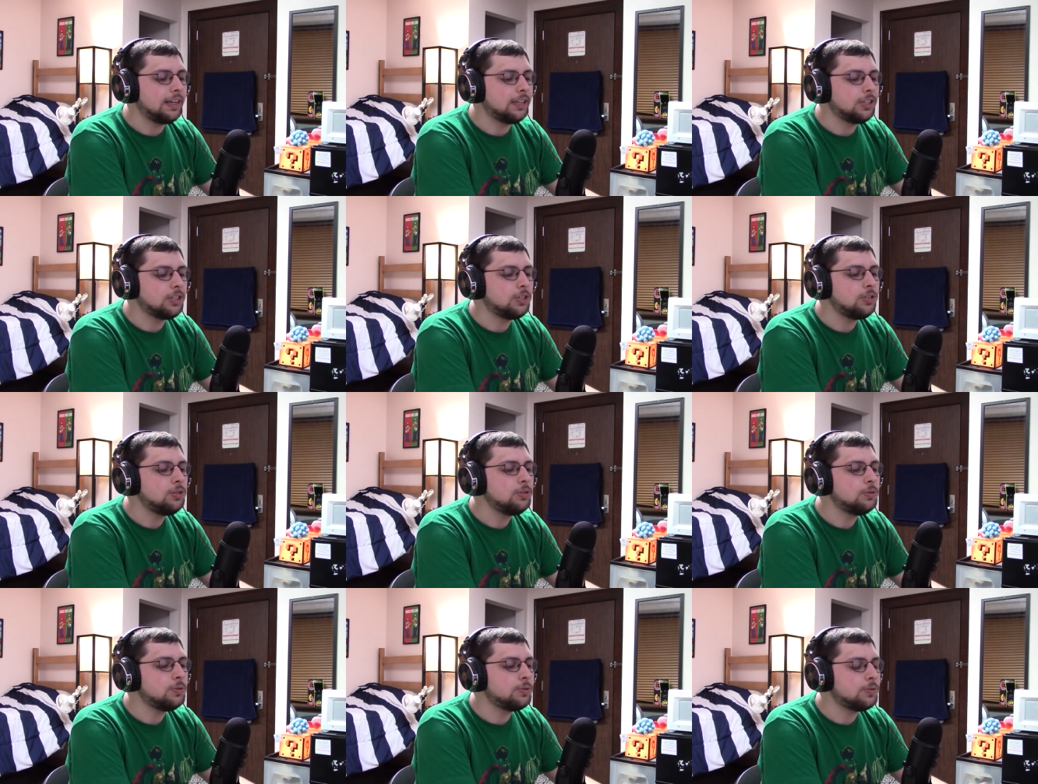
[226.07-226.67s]

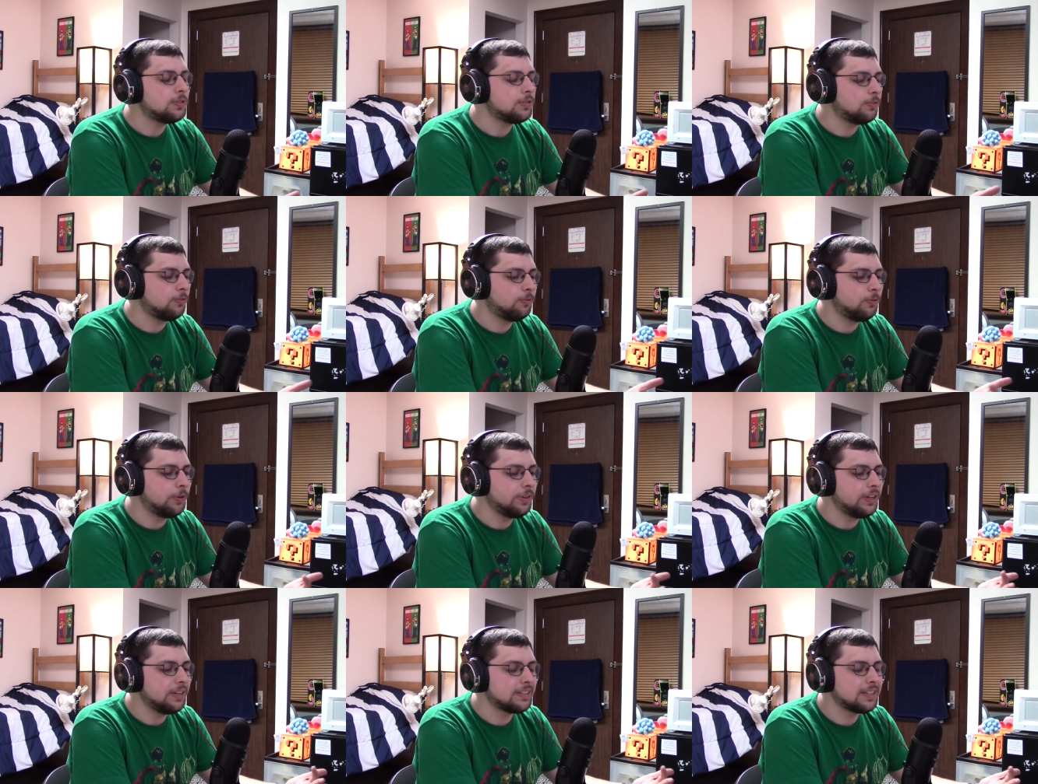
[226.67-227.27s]
use
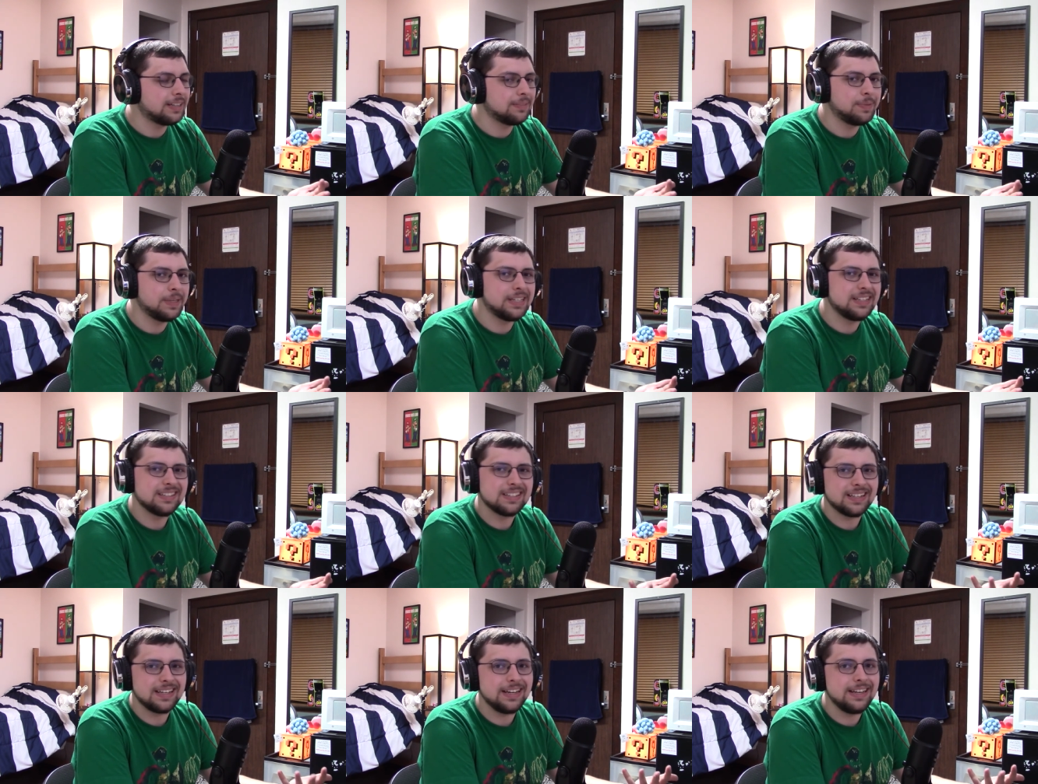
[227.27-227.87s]
for this,
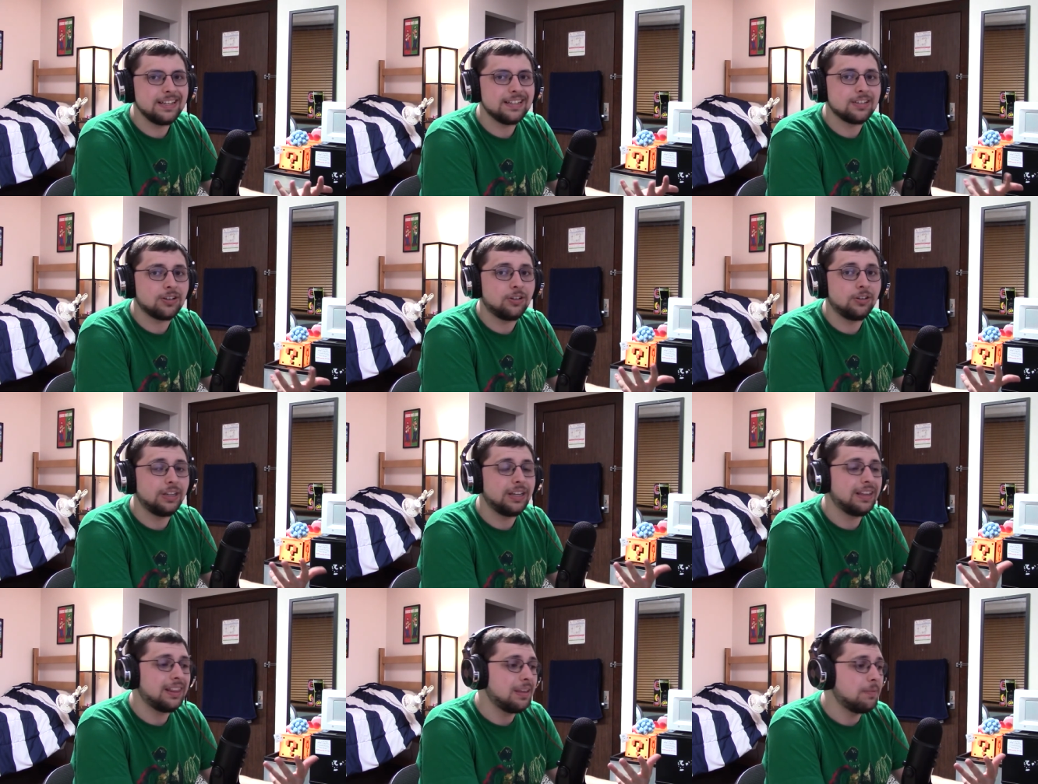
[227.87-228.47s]
because it is
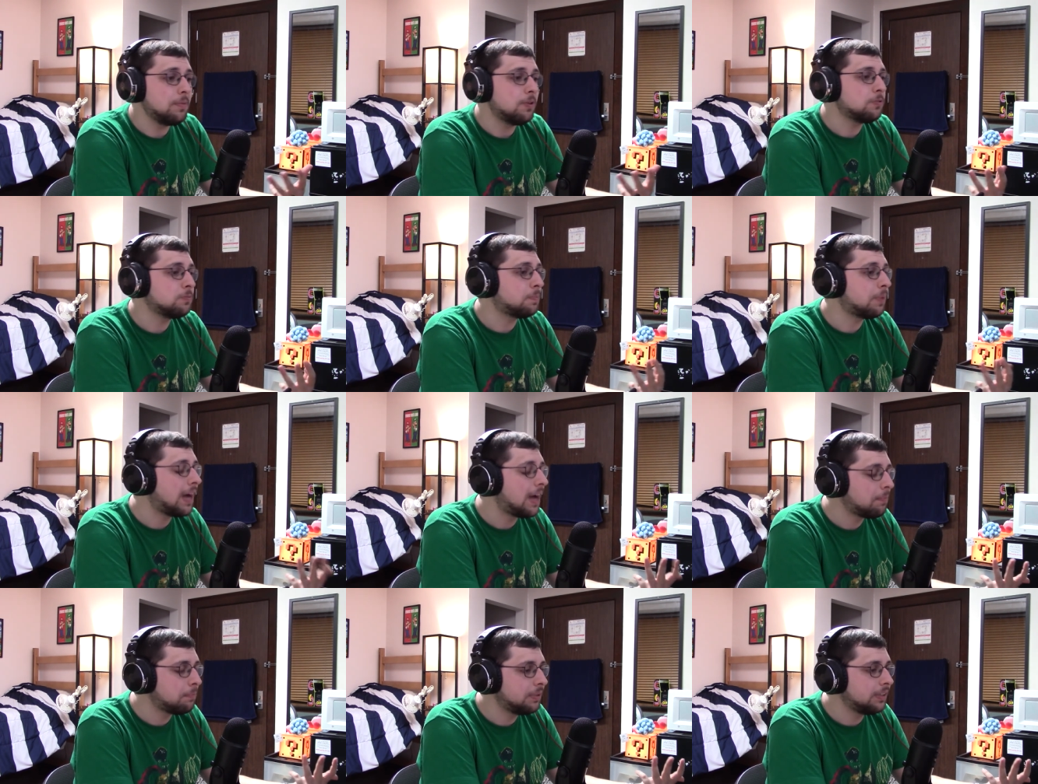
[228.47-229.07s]
only the most
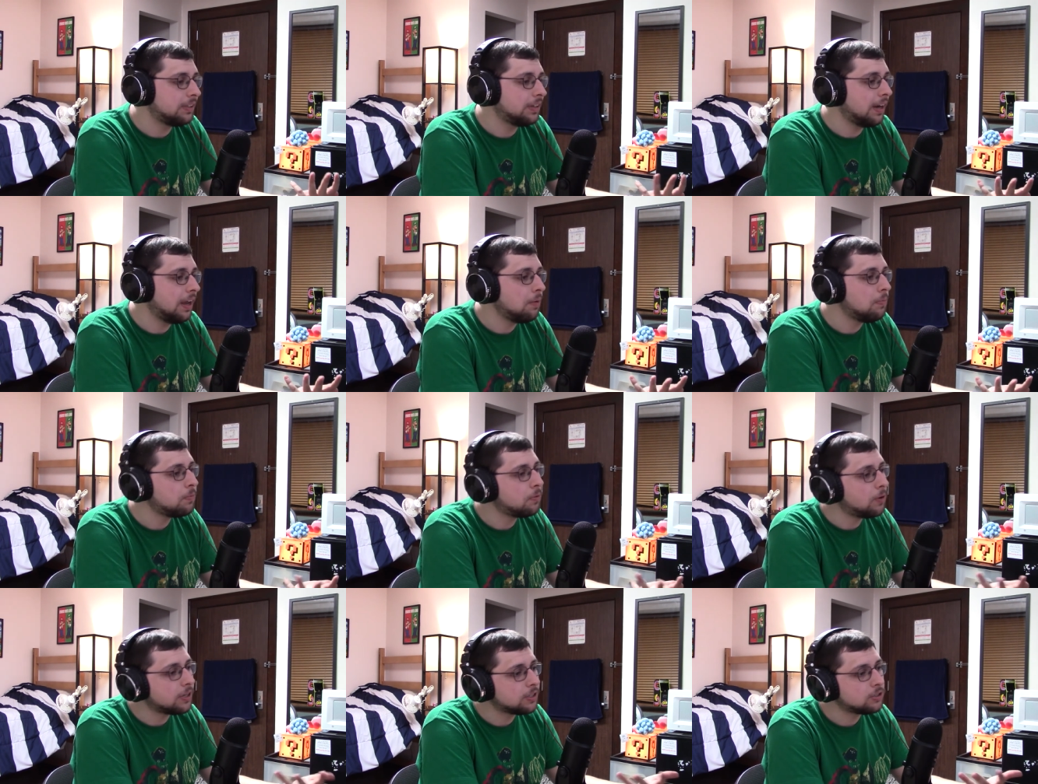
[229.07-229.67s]
popular
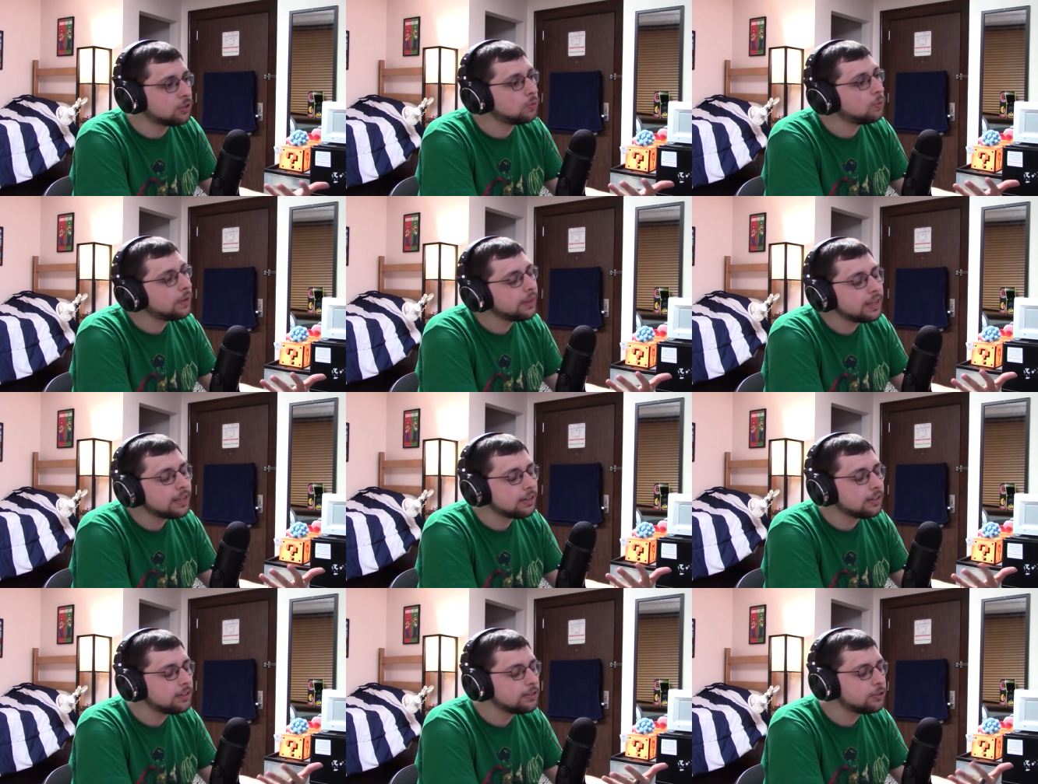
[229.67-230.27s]
Game & Watch, the one
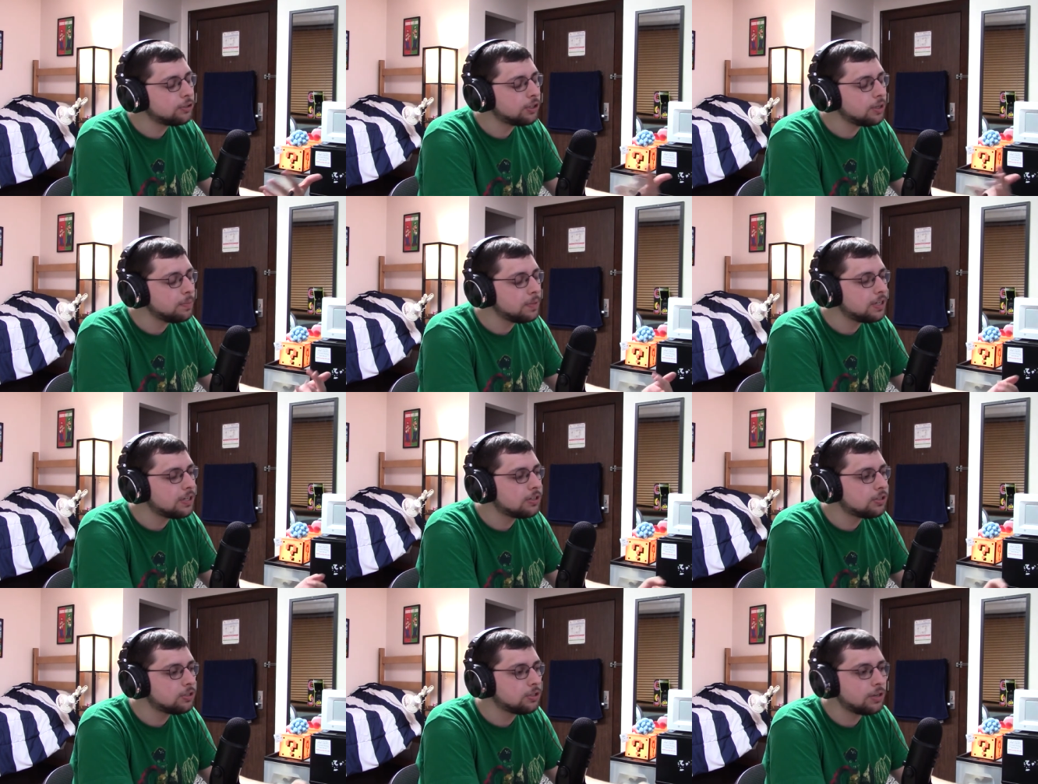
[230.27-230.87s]
that
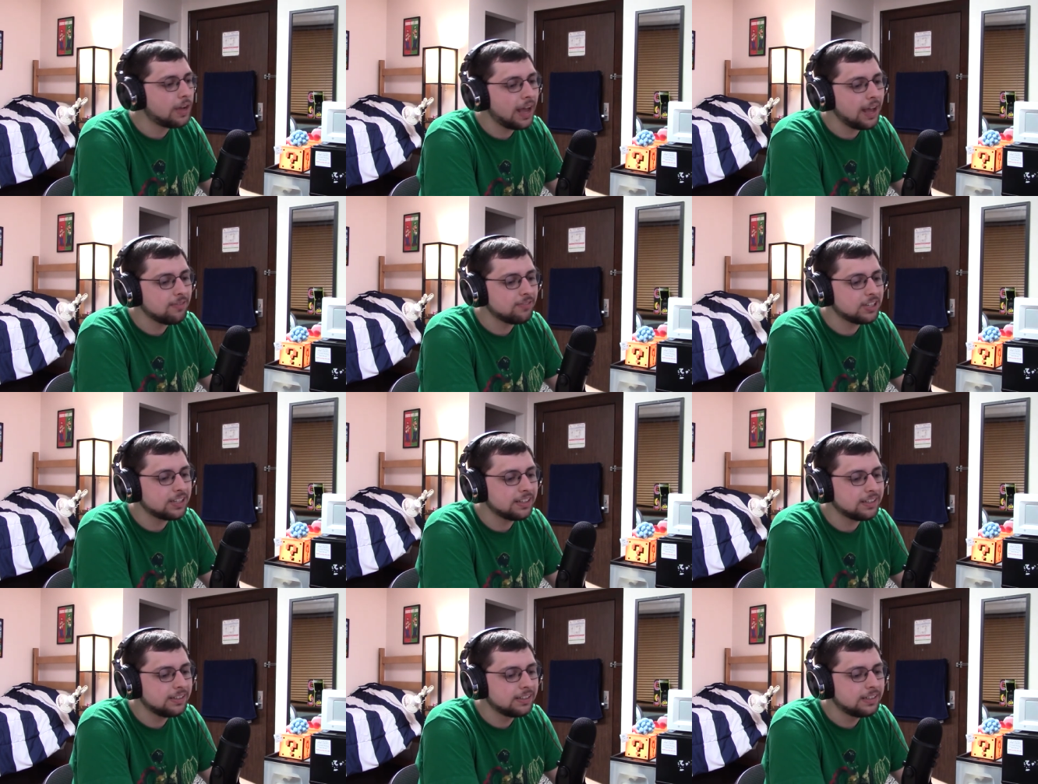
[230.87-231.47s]
contributed to
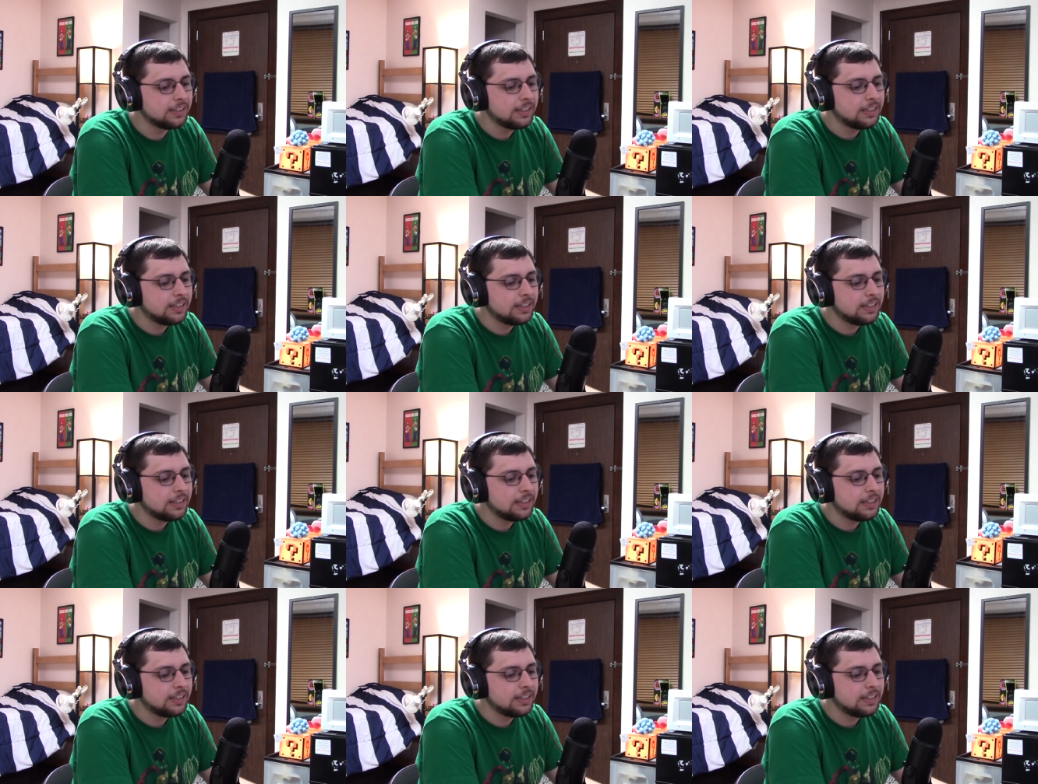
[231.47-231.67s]
having